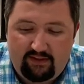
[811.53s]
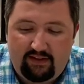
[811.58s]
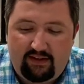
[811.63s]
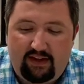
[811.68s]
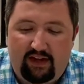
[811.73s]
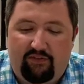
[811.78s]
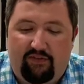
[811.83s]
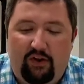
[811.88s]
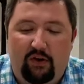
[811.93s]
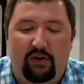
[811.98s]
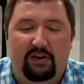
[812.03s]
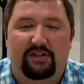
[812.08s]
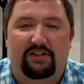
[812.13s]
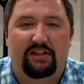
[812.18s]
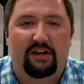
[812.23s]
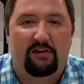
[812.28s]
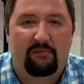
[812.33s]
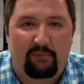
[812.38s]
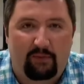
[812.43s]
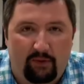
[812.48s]
if you're
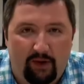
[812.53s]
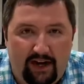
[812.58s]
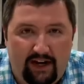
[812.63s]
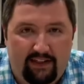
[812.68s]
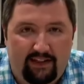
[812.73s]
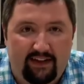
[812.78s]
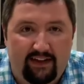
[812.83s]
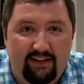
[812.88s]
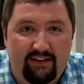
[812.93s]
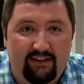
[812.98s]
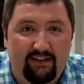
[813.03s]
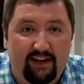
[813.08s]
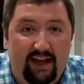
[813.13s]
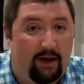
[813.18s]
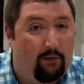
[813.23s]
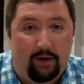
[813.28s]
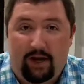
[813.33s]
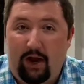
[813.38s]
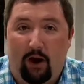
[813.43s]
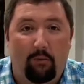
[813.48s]
still breathing,
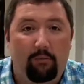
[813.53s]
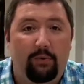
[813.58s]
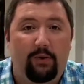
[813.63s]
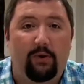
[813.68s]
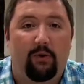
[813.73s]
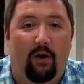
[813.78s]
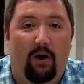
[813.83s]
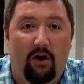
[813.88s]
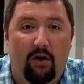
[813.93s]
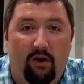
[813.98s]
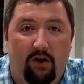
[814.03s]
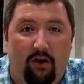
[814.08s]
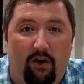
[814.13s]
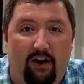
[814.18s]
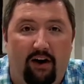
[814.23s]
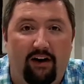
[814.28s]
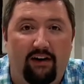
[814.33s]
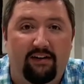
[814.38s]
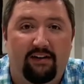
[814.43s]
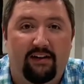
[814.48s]
and we hope you all
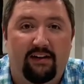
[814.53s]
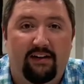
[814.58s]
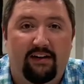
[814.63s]
are,